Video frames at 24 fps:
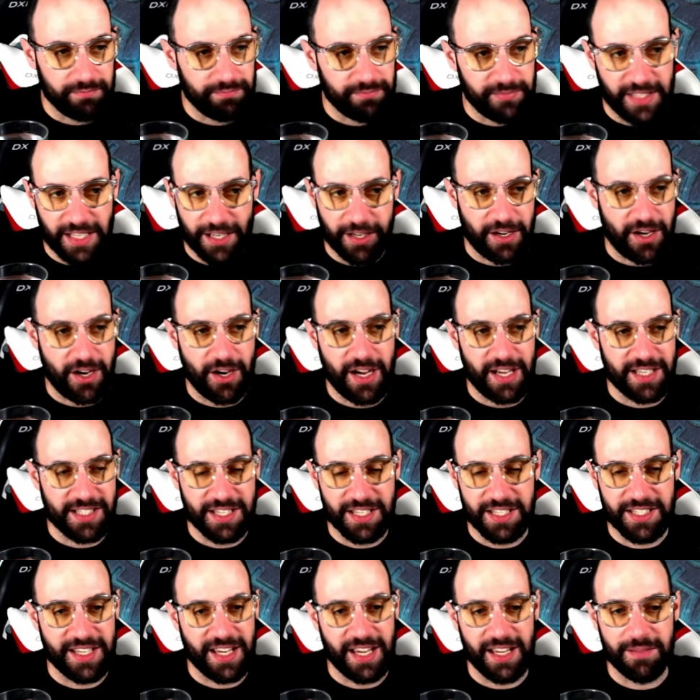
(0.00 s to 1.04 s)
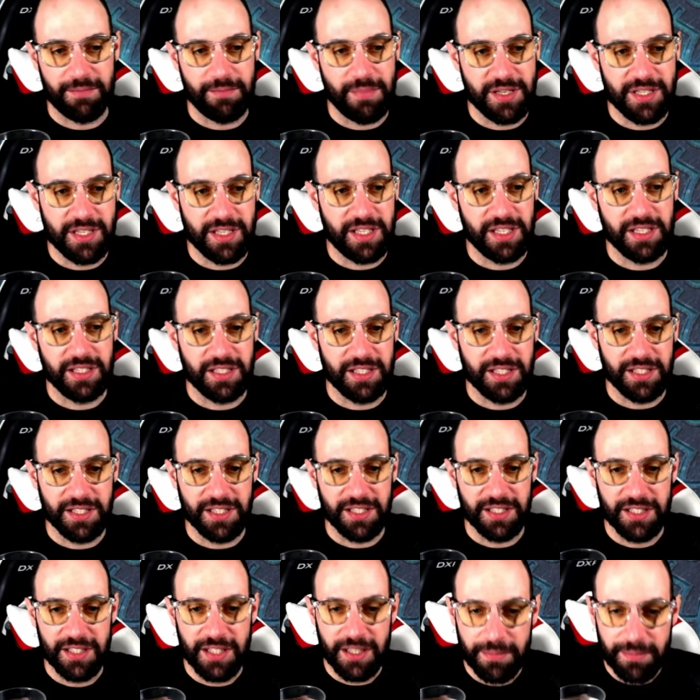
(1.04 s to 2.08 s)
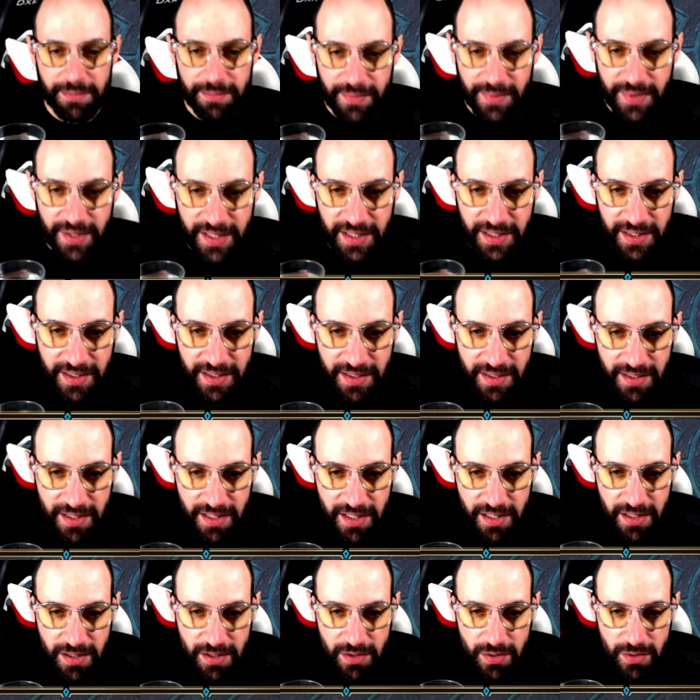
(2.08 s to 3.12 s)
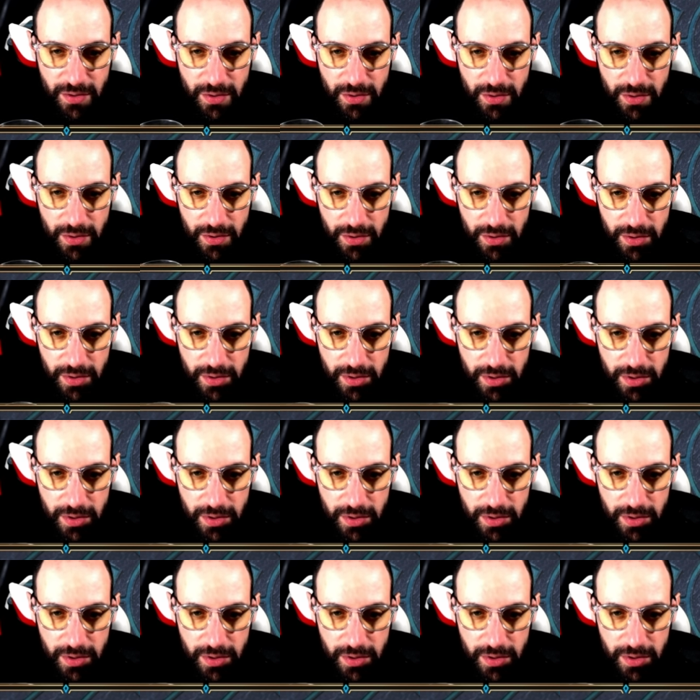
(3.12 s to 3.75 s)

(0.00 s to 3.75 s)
yeah, as I said, visiting the, did you?